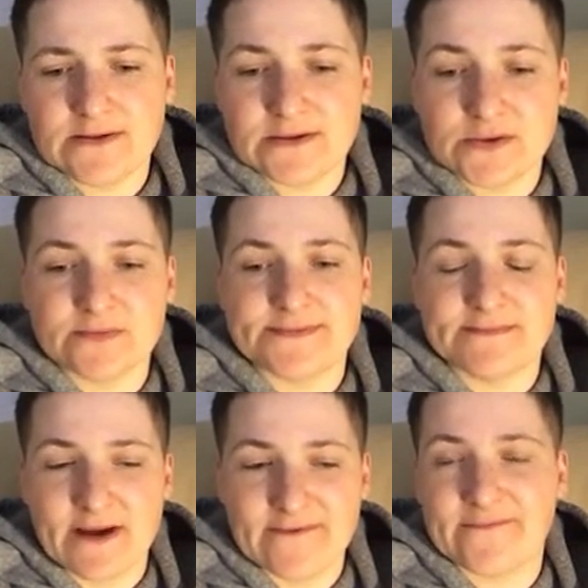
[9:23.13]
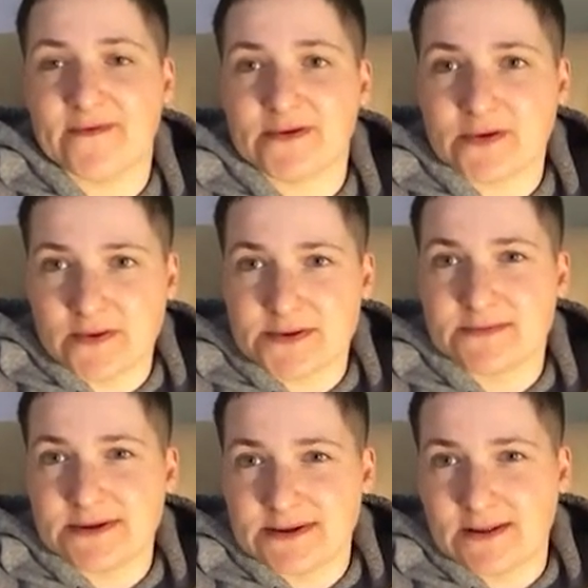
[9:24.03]
this will be my first
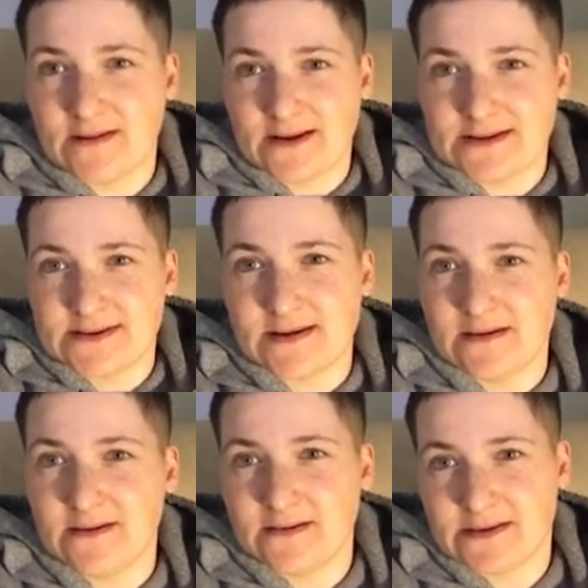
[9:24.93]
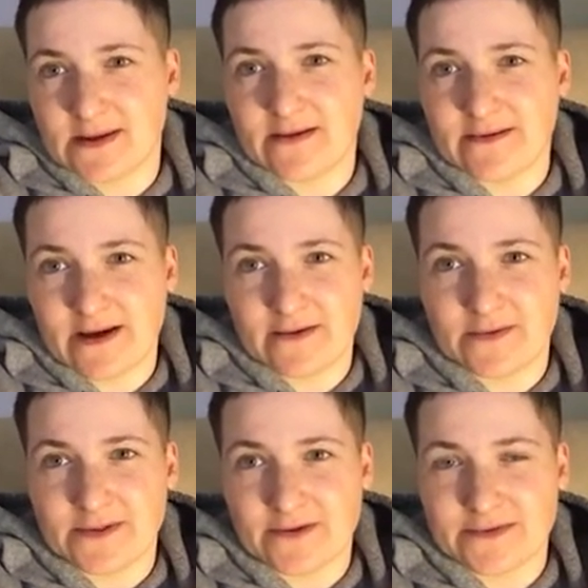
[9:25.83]
Christmas in the last 10 years that I've had
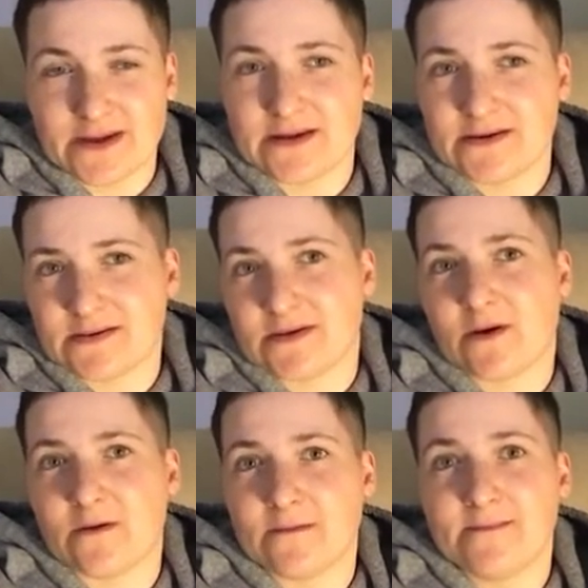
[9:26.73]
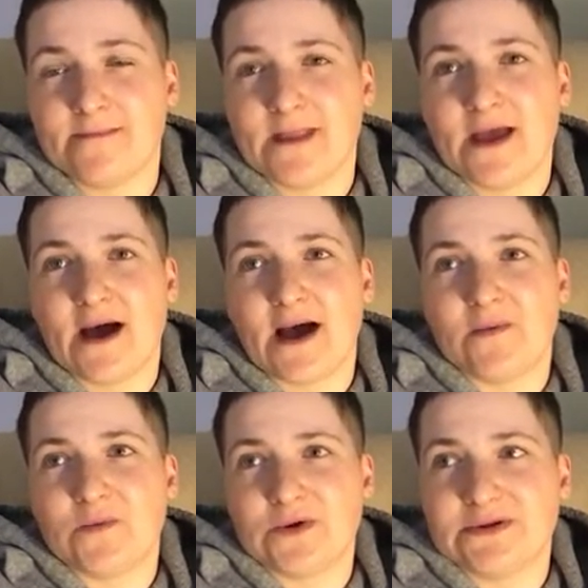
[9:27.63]
without Dennis. So I
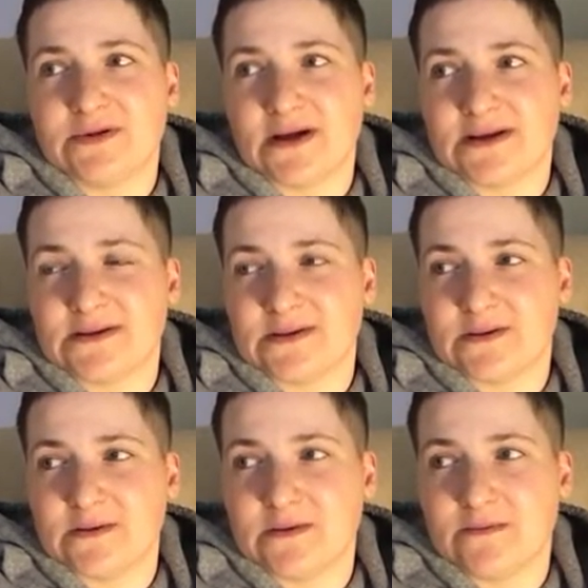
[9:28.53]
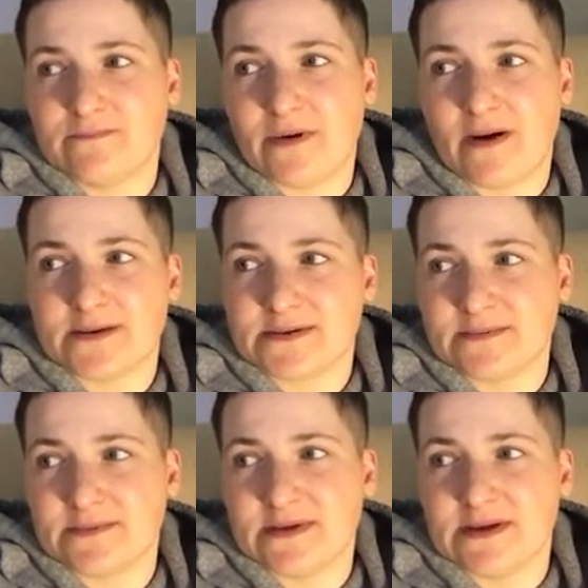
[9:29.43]
would like to
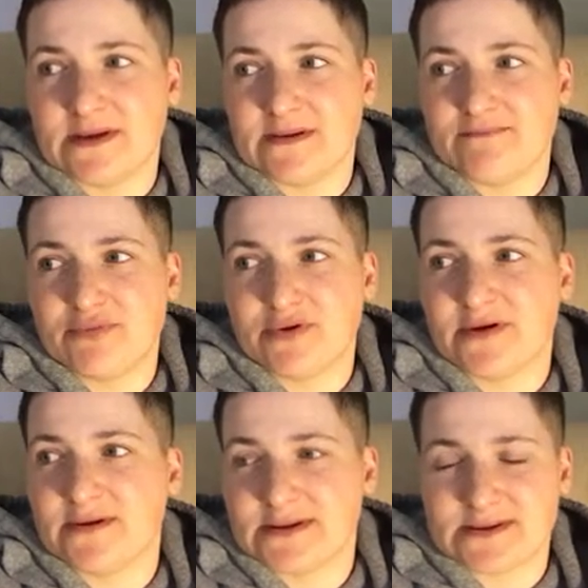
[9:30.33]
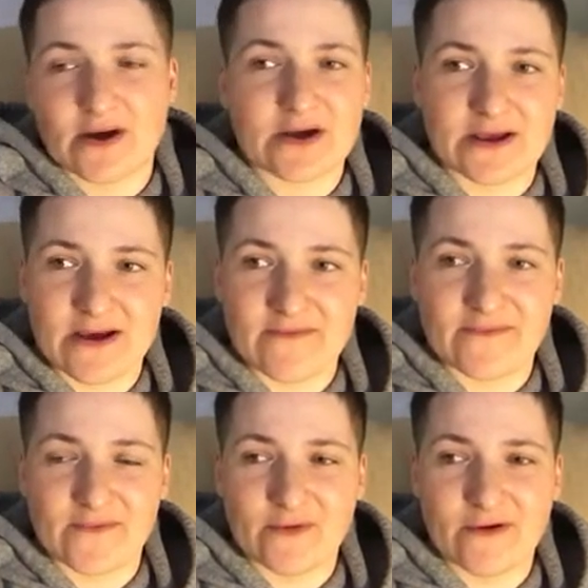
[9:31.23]
possibly put a stocking up
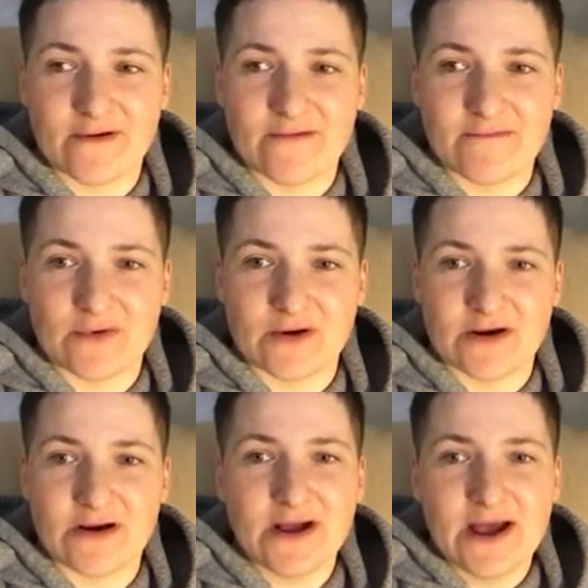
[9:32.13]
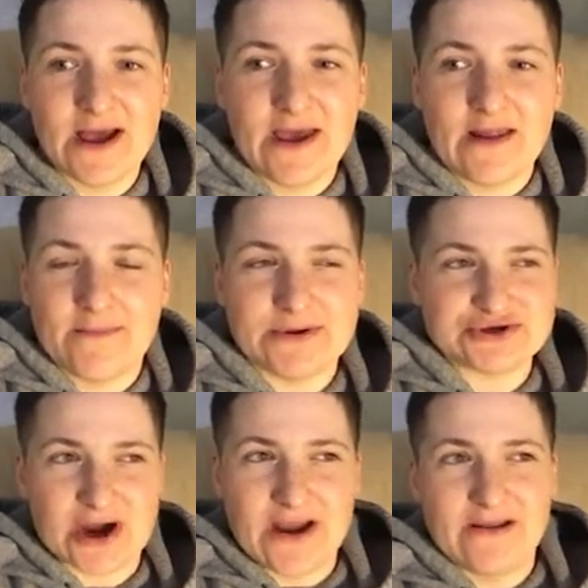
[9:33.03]
for him or and I've been
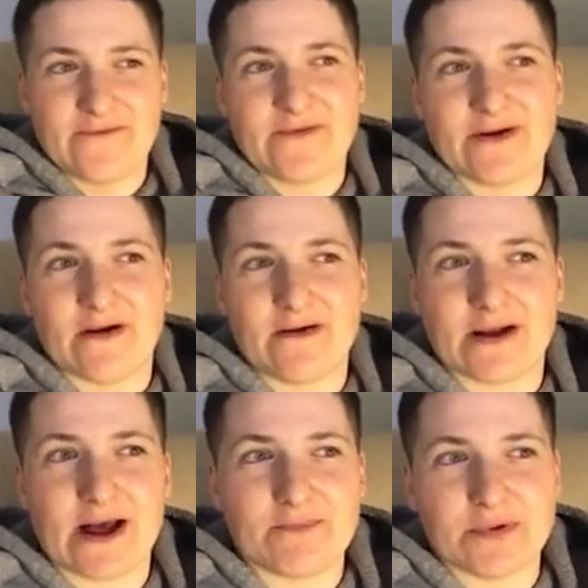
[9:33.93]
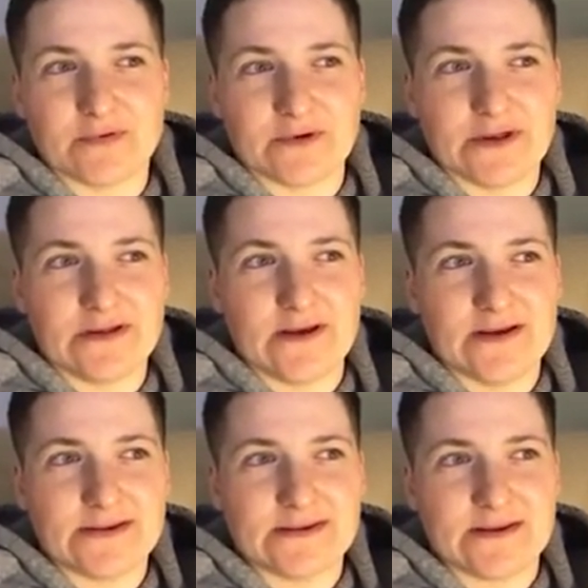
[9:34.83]
trying to figure out a couple really
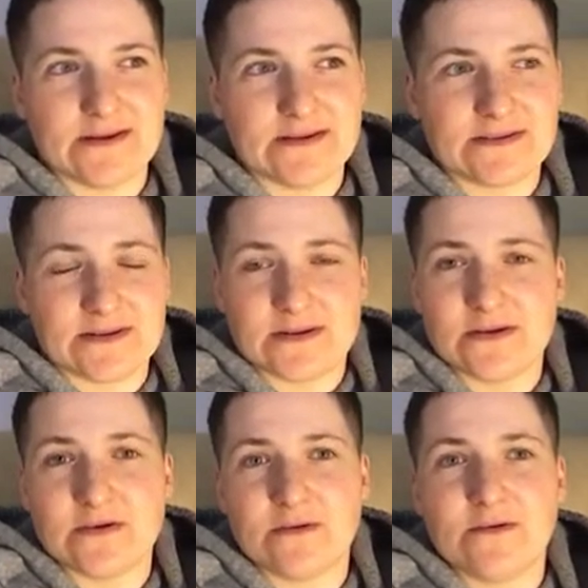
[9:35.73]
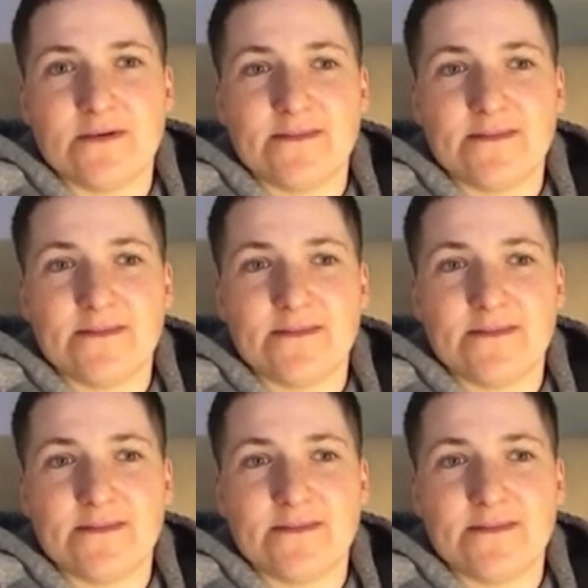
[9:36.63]
nice things to do